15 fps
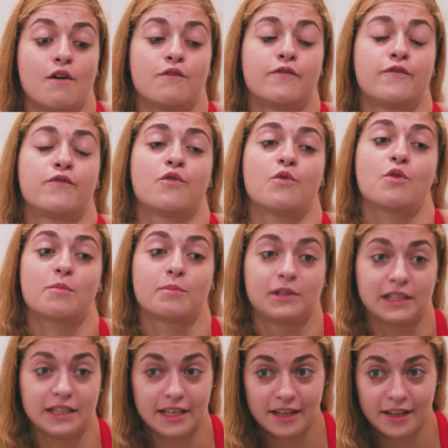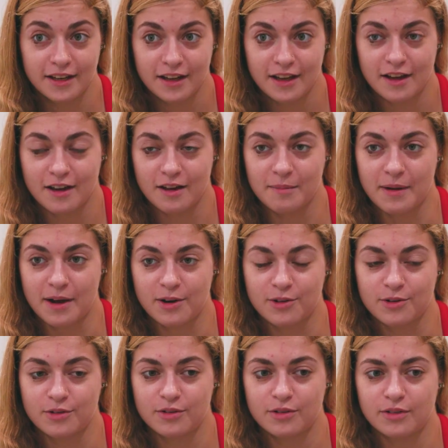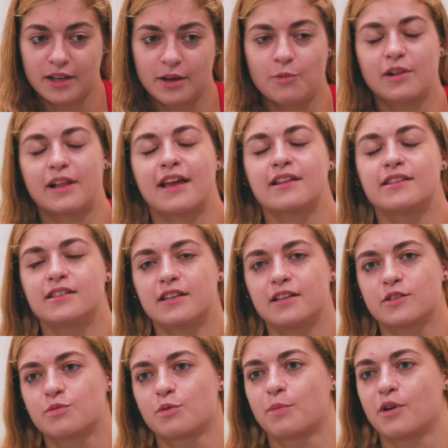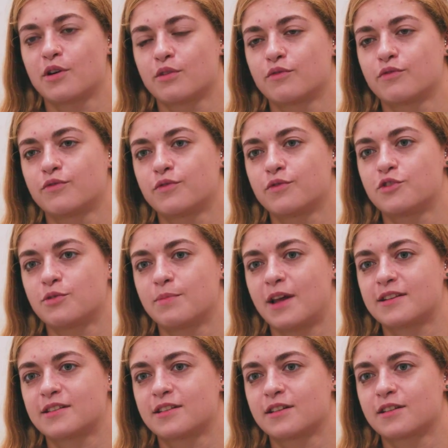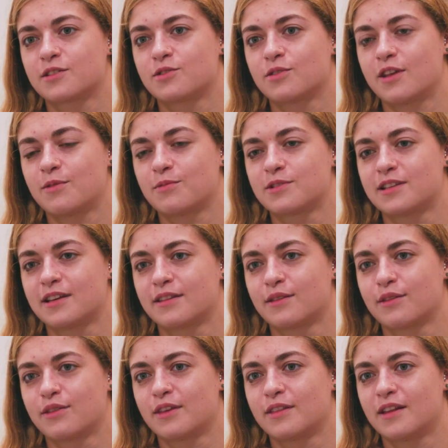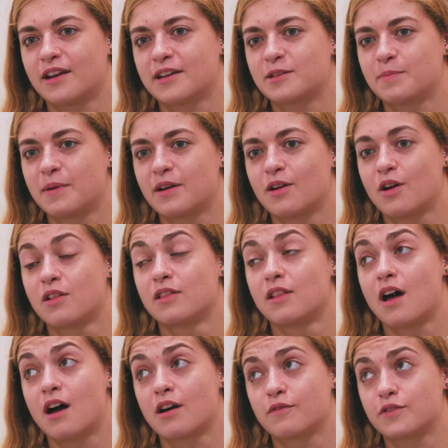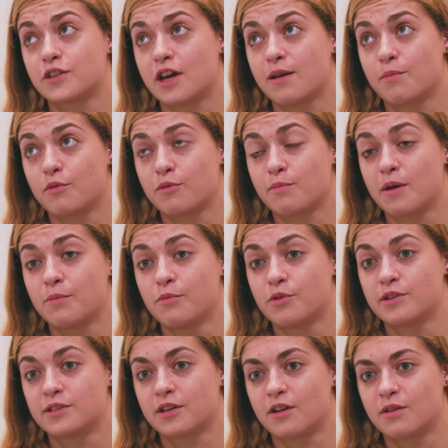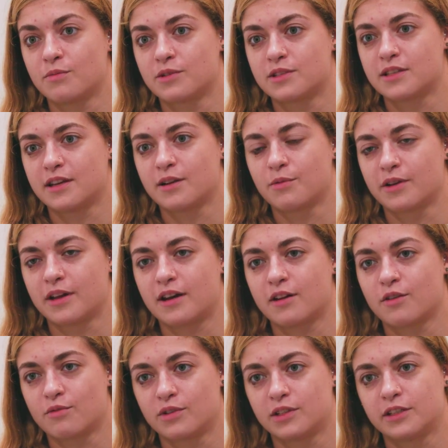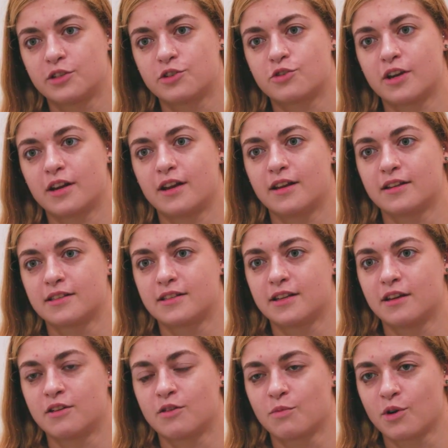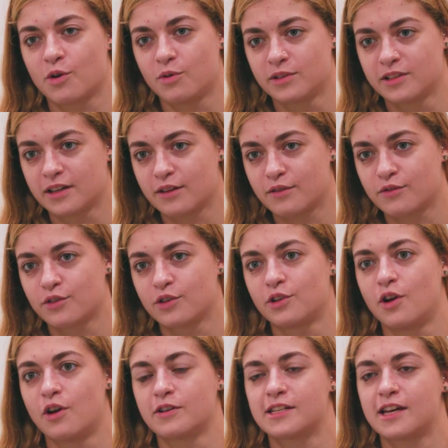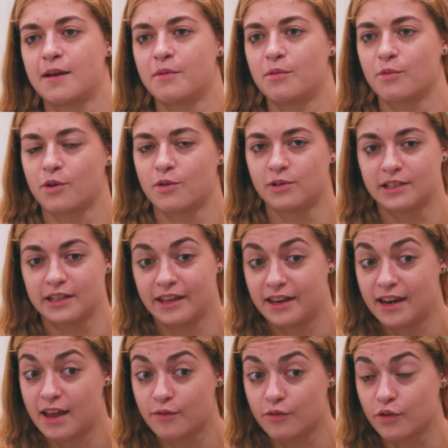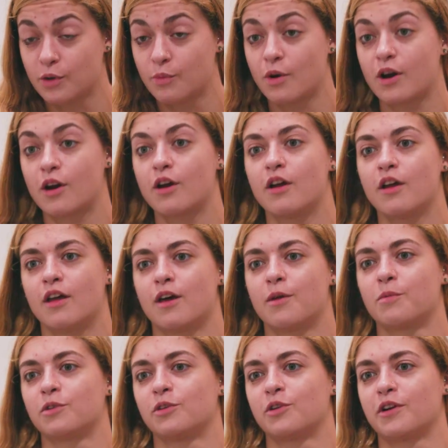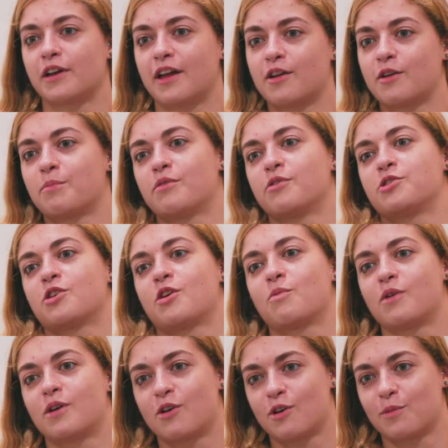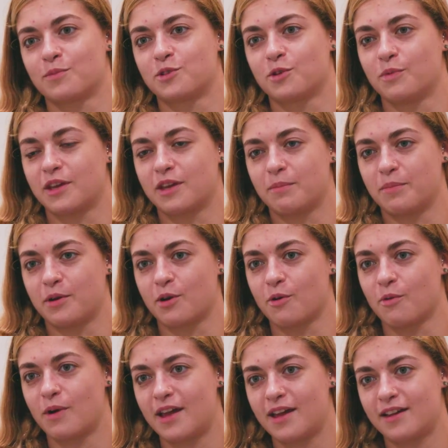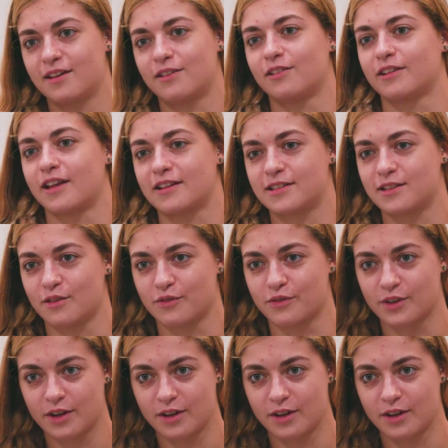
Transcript: formally about handstands were part of gymnastics. So that was like the thing that I spent a lot of time with my boys on, was like, we're getting a really straight handstand and we're holding it for a long time and we're holding it everywhere, and we're learning how to push on one arm so we can pirouette and all that stuff.